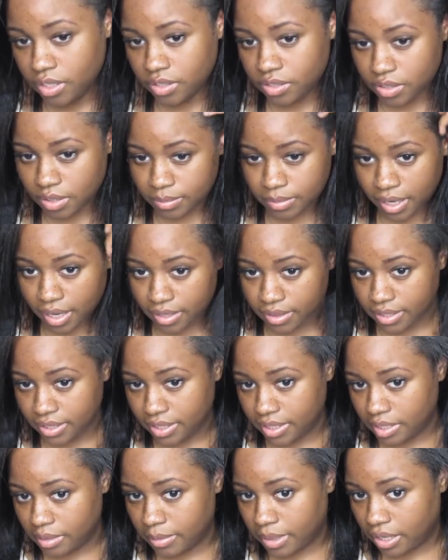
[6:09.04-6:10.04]
So I'm not
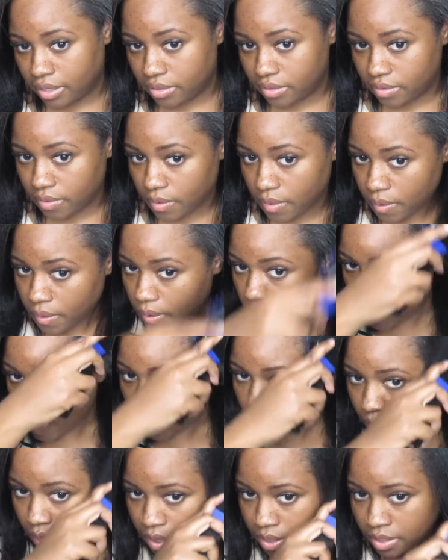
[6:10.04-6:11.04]
thinking about
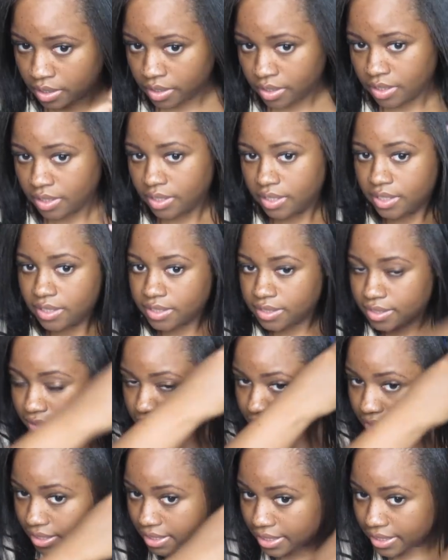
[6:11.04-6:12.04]

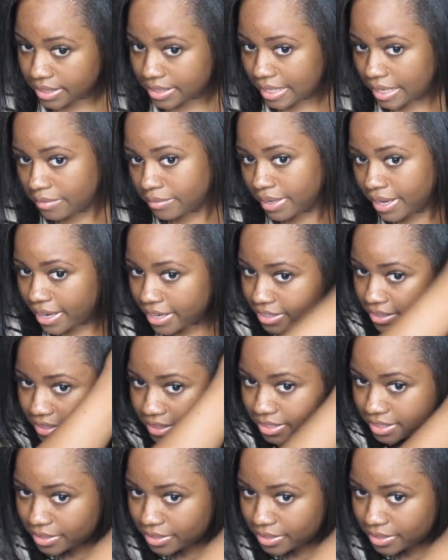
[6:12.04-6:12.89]
slicking down my edges